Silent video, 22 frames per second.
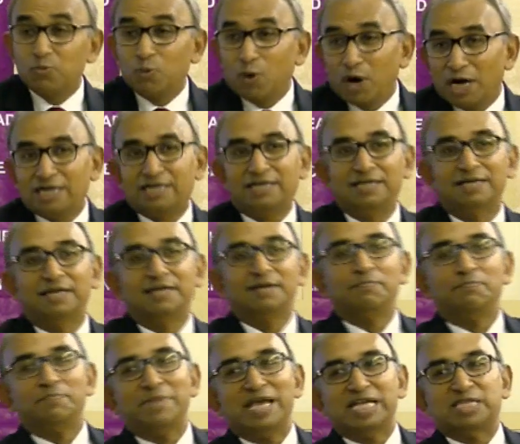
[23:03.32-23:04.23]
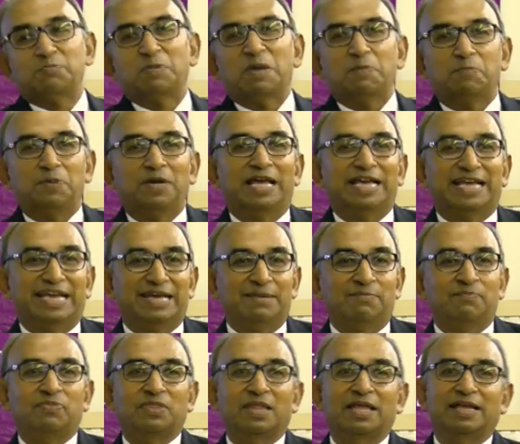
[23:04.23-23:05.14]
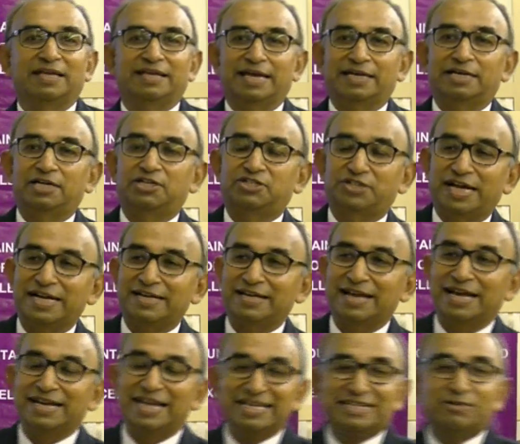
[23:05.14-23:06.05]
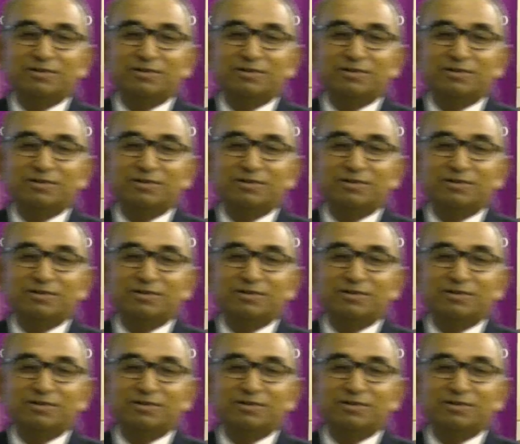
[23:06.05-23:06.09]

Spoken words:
what makes people like him get it right. And he